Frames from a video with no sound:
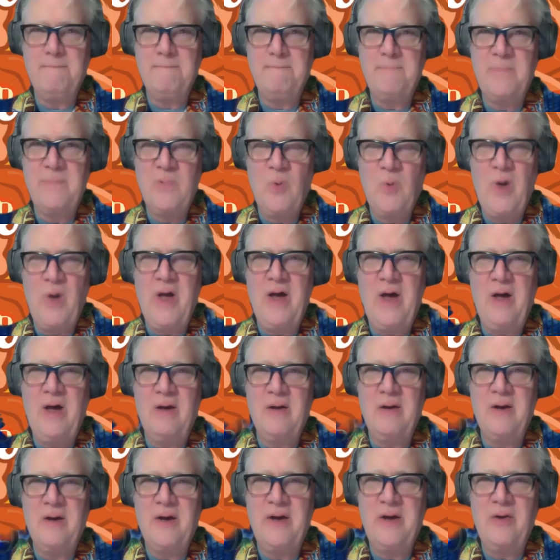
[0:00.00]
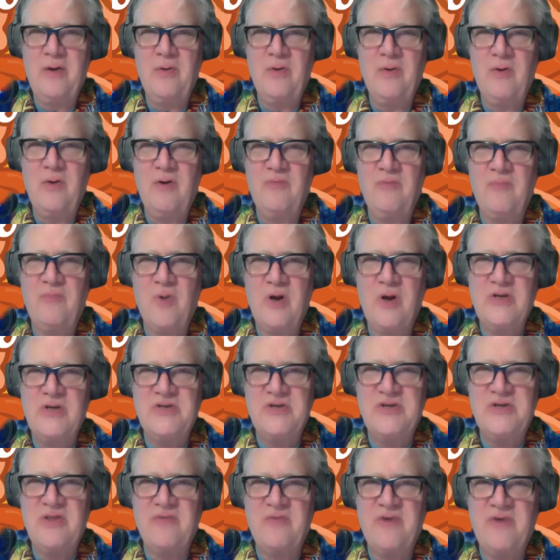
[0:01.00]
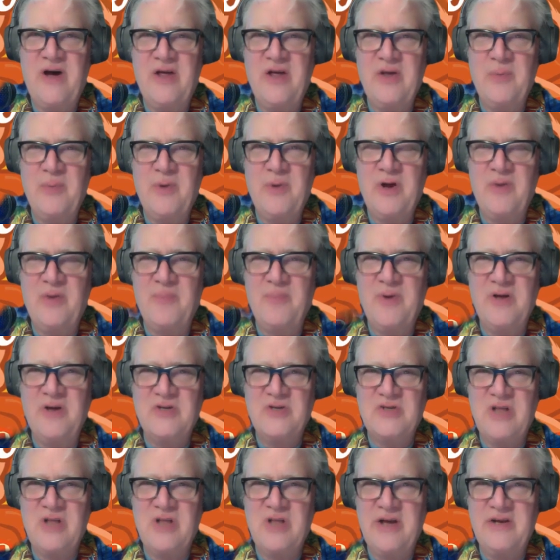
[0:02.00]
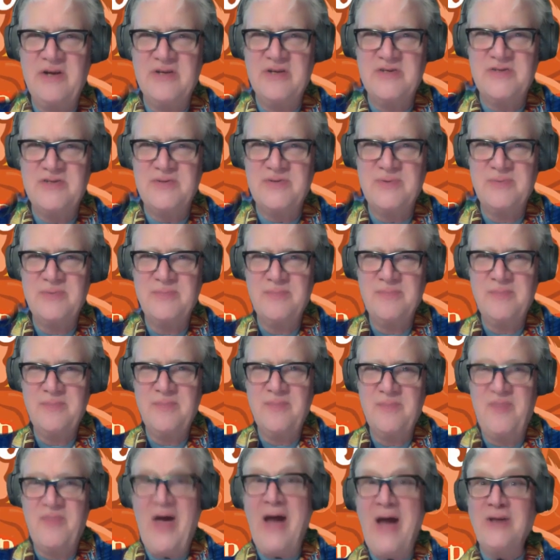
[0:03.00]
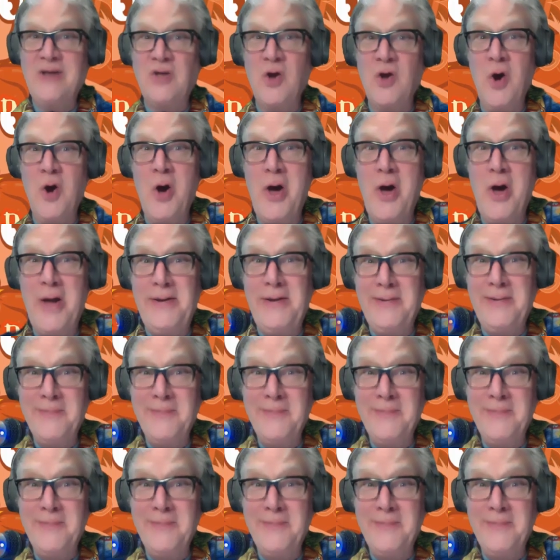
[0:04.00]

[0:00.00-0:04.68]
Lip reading: Well, I don't know if raising the volume on a punchline is good.